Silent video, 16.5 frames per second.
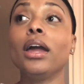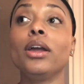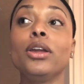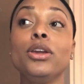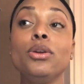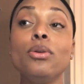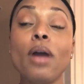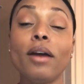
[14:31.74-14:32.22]

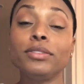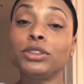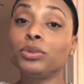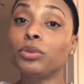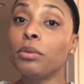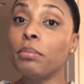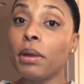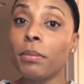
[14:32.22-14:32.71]
You have to
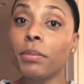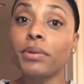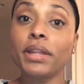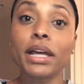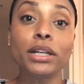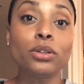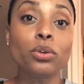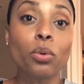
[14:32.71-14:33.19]
remember
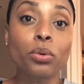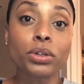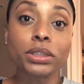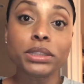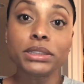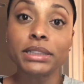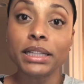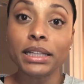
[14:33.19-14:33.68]
that in
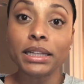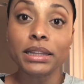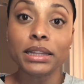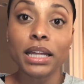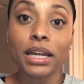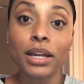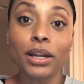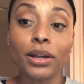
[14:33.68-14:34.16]
order to get
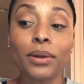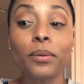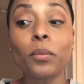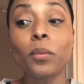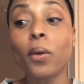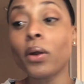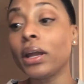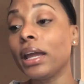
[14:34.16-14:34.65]
there,
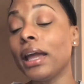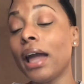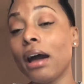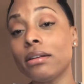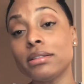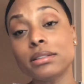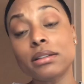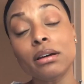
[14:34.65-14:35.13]
working
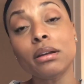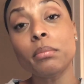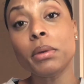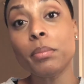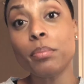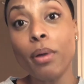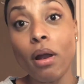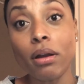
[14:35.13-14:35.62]
out is going to
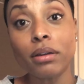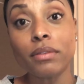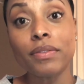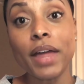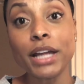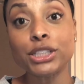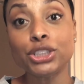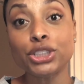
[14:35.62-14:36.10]
be part of
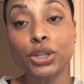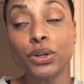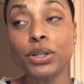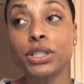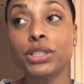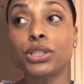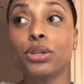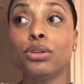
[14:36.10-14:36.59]
that
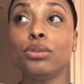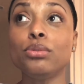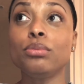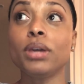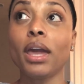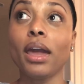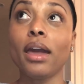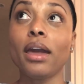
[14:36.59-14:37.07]
journey. So you
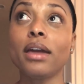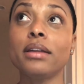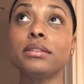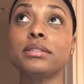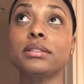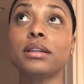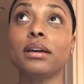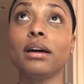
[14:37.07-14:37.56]

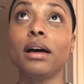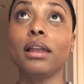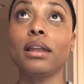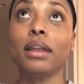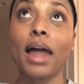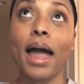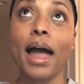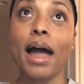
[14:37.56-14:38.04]
can't
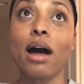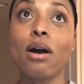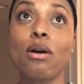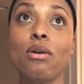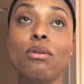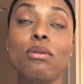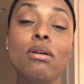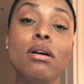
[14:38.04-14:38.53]

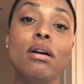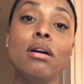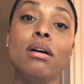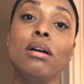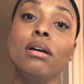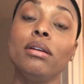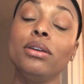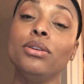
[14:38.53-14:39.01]
allow,
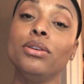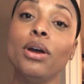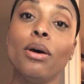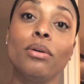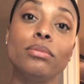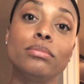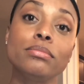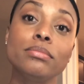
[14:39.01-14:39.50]

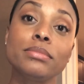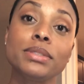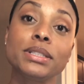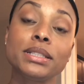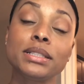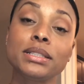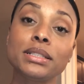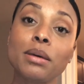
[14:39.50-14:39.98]

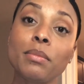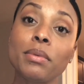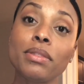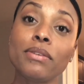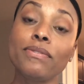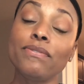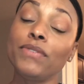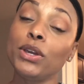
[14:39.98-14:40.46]
some of
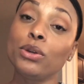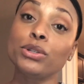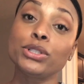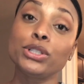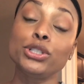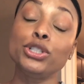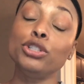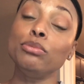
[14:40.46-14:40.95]
the
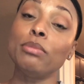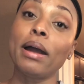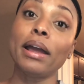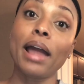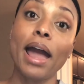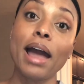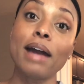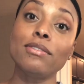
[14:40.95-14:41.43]
fears that you
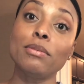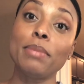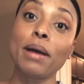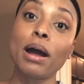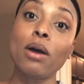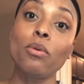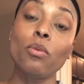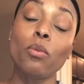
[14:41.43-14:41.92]
might have
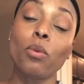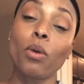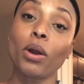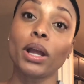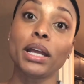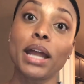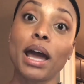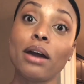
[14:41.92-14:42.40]
about
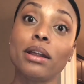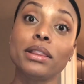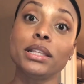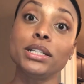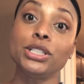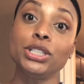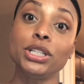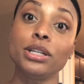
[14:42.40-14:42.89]
working out at
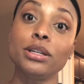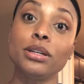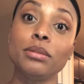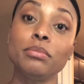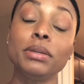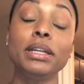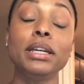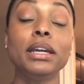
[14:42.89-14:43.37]
the
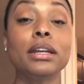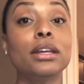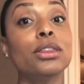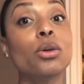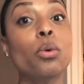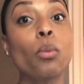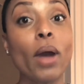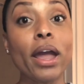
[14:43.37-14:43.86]
gym get in
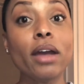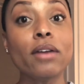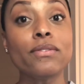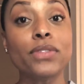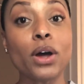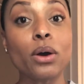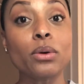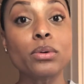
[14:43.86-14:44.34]
the way
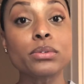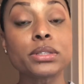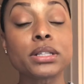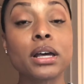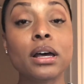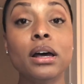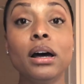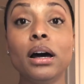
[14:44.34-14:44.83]
of those.
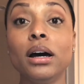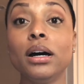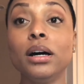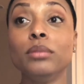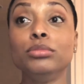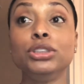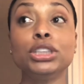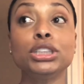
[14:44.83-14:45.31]

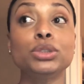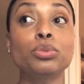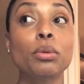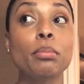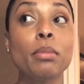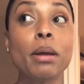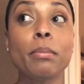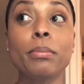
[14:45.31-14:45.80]
Just
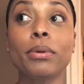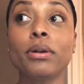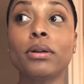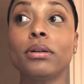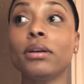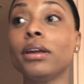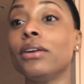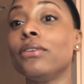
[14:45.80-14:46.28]

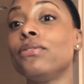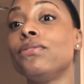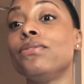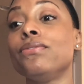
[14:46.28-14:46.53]
remember, if